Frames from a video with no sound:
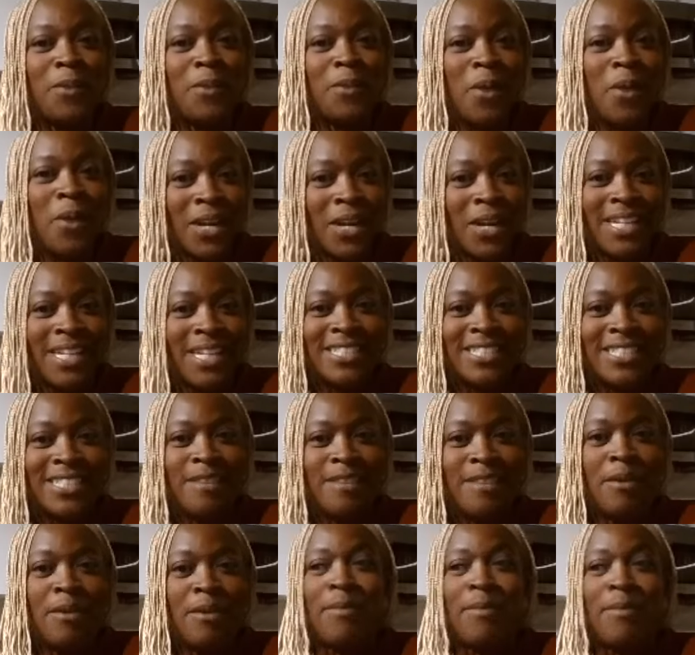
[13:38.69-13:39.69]
the marketing
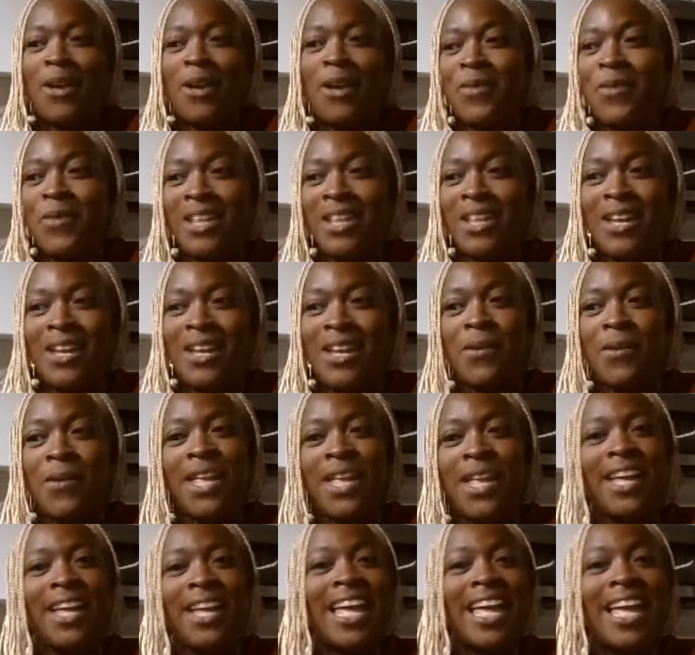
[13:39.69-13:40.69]
team at Penguin, and they were
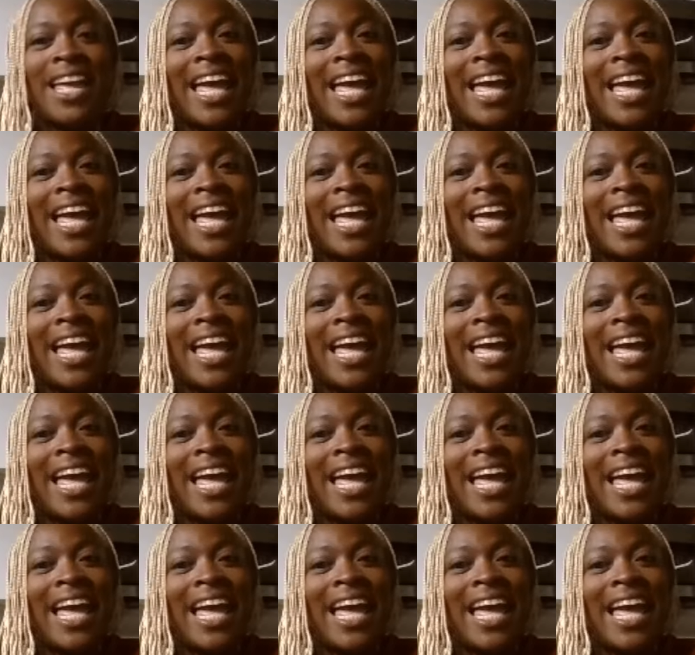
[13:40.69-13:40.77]
like,